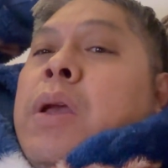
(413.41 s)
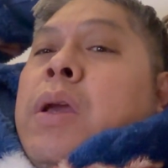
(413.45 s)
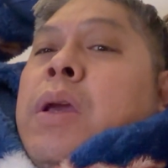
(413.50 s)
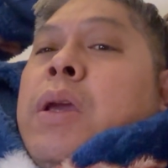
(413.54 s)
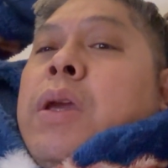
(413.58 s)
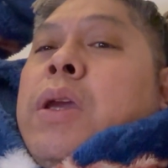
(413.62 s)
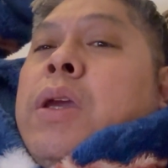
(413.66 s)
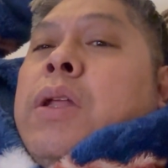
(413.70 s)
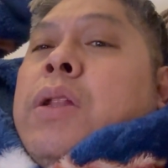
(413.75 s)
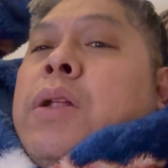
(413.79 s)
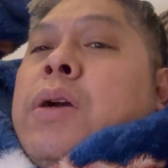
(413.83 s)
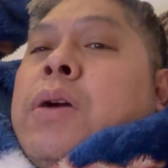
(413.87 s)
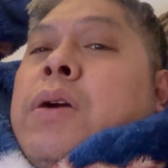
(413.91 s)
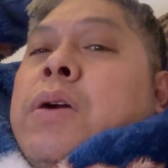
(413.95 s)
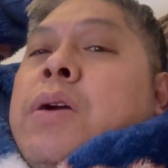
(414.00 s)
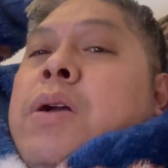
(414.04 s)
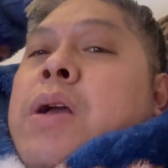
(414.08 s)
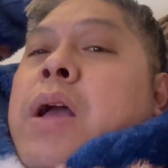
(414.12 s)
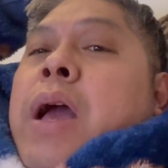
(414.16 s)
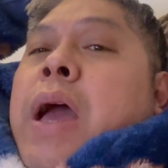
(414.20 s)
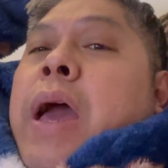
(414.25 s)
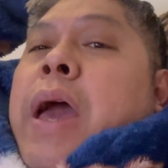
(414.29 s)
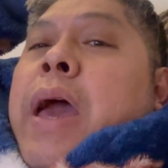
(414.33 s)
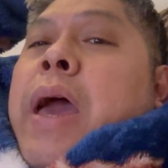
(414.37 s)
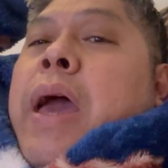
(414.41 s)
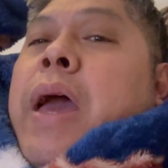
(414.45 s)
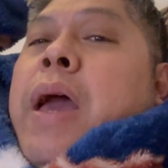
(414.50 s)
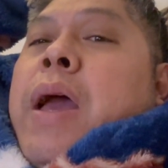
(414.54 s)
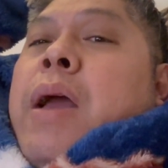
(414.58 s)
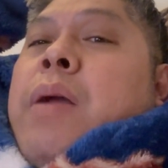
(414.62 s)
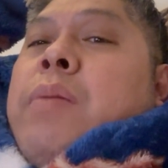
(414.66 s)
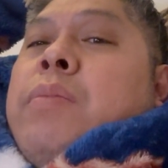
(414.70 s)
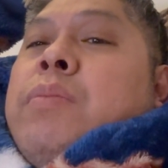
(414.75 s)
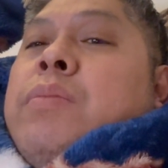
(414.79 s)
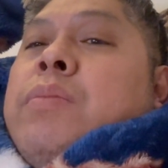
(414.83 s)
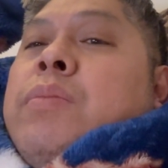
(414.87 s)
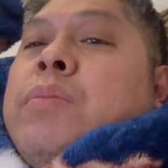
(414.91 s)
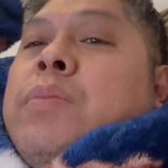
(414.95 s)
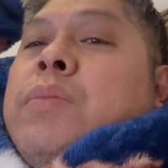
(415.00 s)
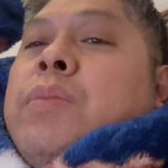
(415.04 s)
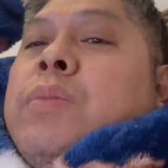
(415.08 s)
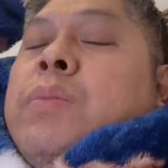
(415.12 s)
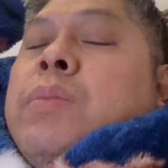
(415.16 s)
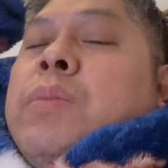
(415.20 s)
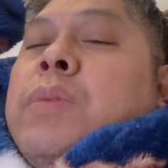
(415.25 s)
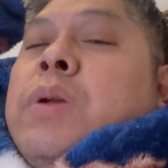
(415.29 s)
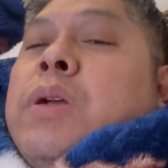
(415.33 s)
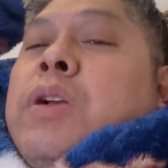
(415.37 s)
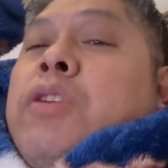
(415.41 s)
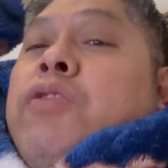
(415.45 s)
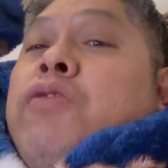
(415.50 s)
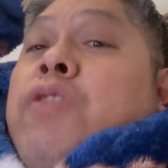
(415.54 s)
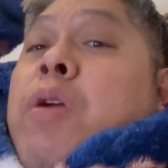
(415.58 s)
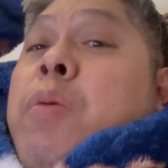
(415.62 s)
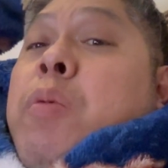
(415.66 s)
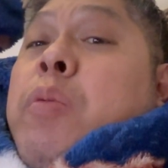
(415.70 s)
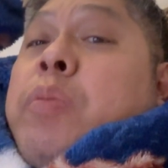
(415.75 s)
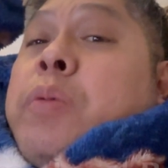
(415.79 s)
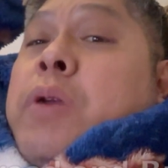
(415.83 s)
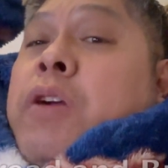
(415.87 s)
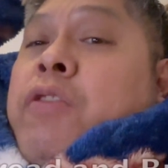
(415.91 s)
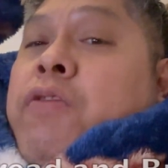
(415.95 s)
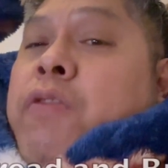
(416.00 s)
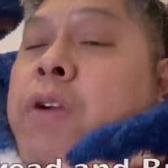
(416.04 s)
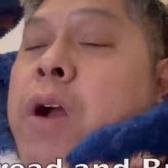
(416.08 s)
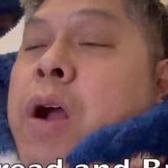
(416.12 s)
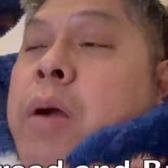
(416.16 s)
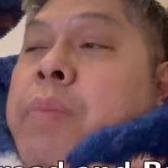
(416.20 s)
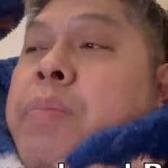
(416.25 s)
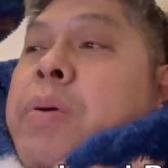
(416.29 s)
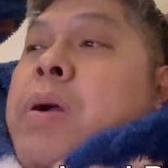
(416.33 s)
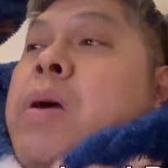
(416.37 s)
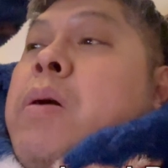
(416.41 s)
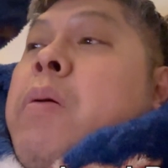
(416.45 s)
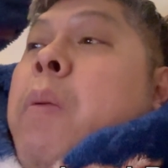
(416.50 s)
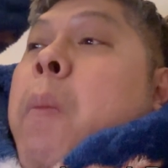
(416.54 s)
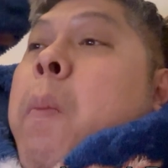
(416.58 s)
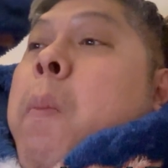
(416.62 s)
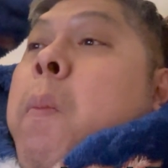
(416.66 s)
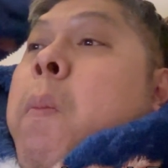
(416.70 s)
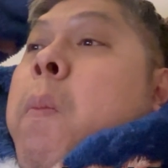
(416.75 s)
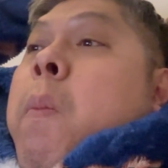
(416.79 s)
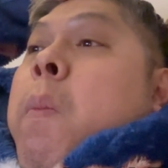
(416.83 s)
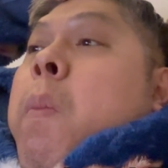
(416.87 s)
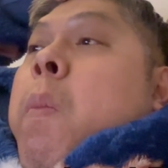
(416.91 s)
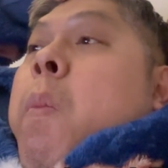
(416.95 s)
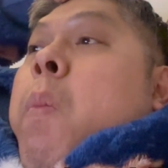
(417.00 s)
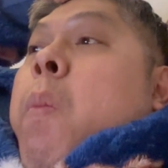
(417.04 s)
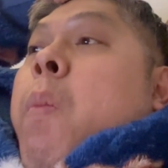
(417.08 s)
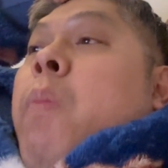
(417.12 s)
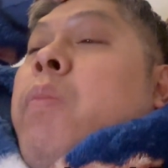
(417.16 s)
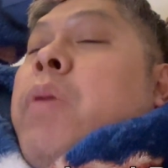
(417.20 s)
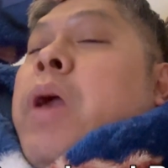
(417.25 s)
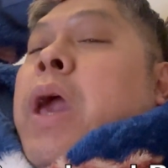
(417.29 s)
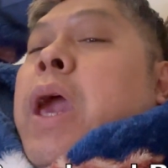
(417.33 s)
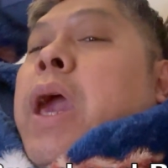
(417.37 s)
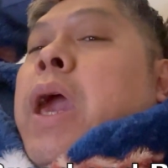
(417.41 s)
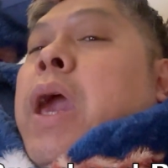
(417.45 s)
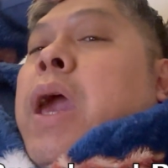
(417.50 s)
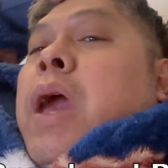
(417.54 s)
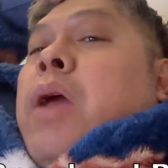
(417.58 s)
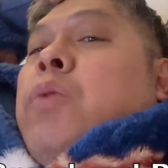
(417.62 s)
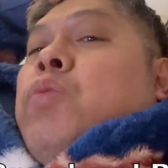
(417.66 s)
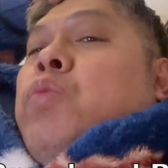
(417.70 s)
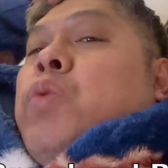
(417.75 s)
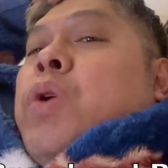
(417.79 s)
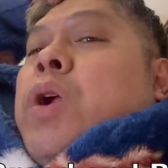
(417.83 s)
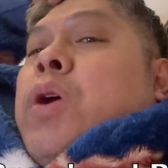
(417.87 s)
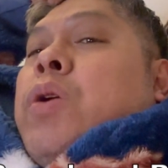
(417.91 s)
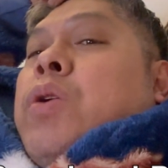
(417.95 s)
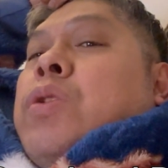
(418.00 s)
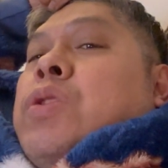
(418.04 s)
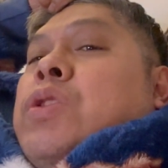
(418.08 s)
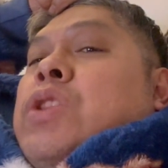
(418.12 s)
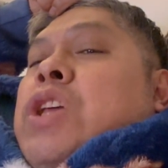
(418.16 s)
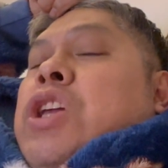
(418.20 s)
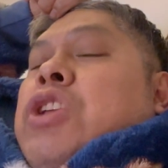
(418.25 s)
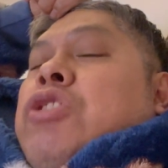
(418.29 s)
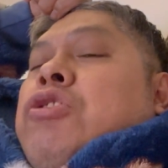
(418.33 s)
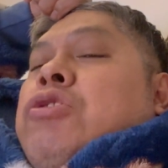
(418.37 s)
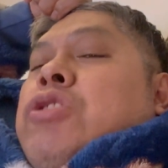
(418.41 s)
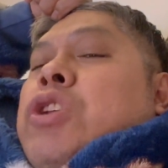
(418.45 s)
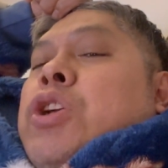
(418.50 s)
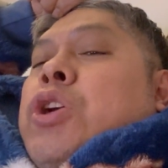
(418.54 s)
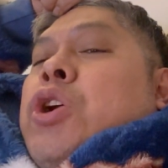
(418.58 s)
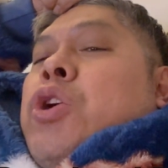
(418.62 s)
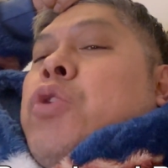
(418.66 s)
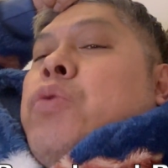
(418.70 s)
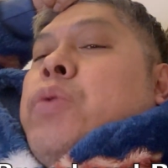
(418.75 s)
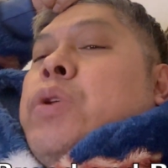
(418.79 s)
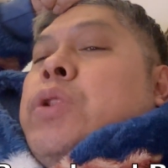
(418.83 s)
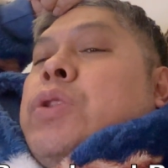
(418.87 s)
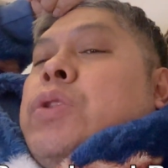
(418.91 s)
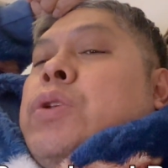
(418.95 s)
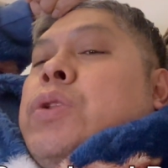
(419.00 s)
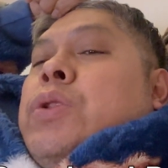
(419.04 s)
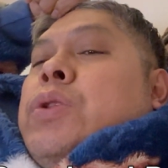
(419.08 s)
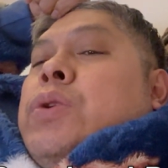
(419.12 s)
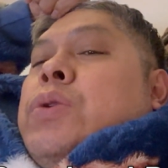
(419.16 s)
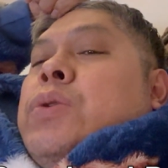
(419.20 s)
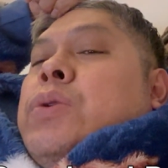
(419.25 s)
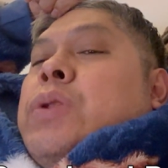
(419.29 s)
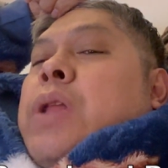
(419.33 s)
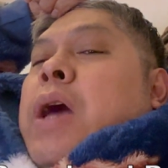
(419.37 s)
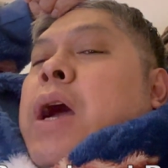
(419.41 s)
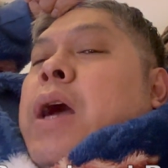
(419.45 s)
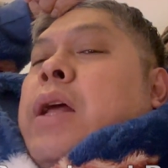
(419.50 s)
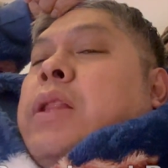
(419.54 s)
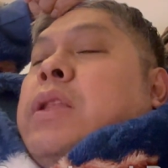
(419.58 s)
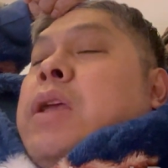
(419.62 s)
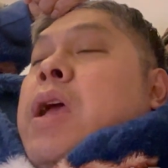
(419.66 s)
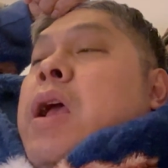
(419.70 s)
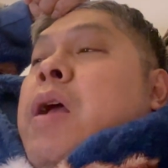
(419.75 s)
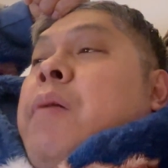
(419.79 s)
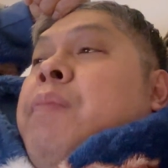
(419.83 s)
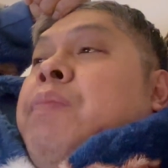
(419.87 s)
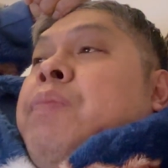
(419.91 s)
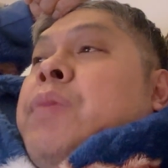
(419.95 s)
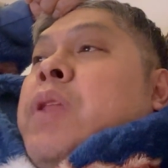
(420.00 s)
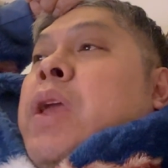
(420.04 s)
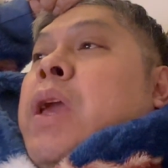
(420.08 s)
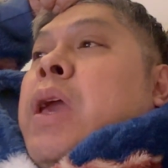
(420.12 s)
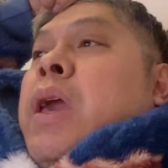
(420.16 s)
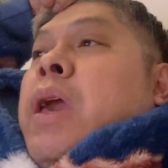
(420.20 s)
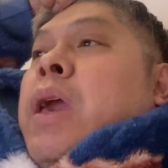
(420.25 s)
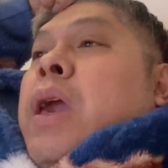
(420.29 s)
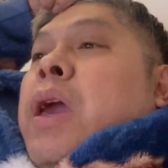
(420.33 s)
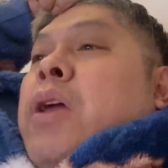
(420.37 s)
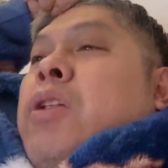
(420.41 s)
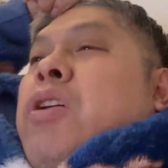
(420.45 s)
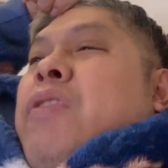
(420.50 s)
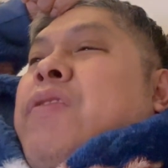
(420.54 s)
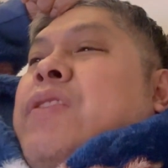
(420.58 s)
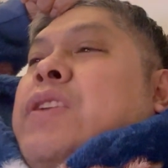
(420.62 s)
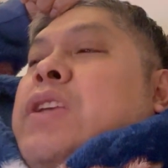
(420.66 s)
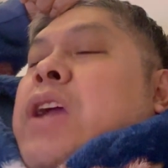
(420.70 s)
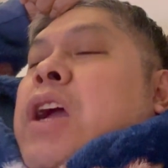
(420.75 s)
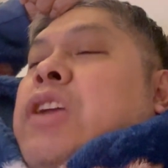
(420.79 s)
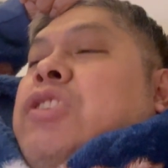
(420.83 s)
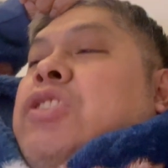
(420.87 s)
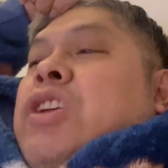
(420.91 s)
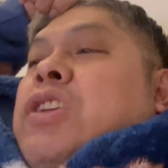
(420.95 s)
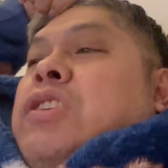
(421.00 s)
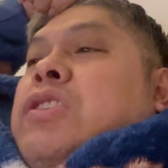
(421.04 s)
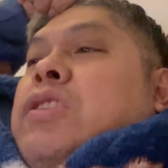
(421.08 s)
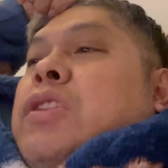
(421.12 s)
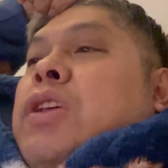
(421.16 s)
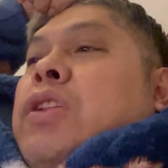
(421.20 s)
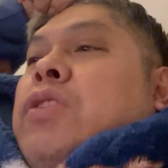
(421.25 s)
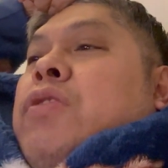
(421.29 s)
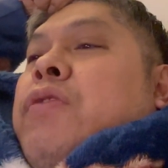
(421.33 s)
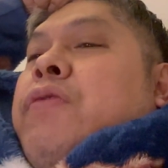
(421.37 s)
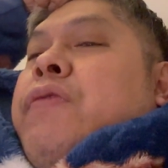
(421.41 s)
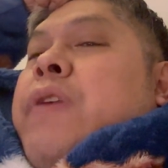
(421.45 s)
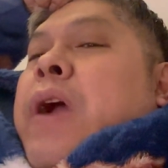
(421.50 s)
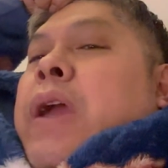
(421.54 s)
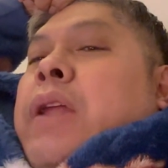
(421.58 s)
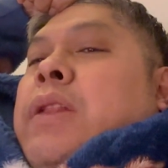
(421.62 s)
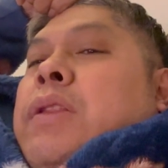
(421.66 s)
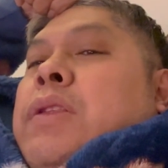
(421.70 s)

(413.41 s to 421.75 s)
cream of the crop, and we're continuously going to do that. And obviously I just need to find